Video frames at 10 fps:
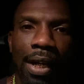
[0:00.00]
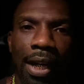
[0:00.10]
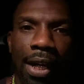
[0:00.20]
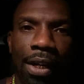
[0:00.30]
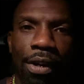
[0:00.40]

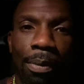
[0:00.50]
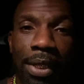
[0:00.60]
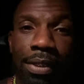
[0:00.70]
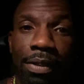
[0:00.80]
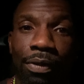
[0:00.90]
And I call
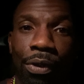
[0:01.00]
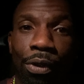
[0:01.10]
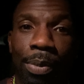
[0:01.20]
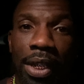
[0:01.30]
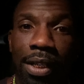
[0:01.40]
myself Voodoo
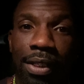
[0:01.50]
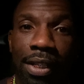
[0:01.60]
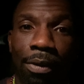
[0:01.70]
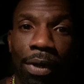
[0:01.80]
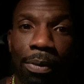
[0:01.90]
because
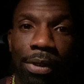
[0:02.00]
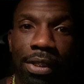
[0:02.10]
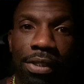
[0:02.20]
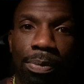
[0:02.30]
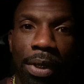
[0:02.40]
I run with the
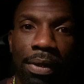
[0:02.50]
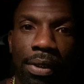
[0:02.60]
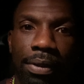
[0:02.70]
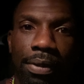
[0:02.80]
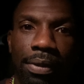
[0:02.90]

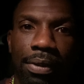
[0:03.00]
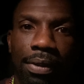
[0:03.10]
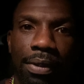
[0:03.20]
spirits.